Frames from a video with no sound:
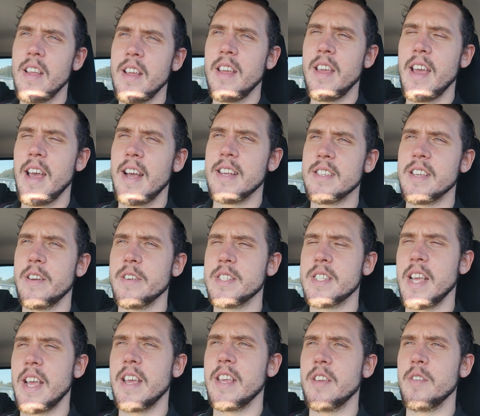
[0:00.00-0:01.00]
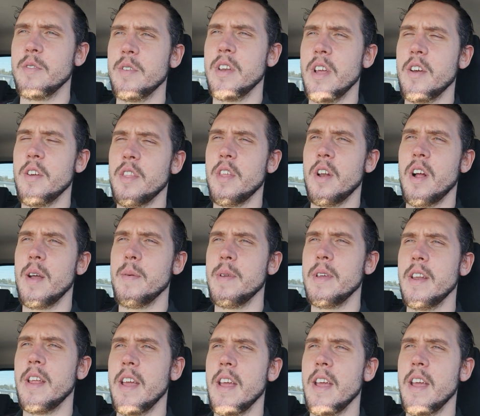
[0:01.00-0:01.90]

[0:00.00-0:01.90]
yeah, as I was saying, you would know that I'm in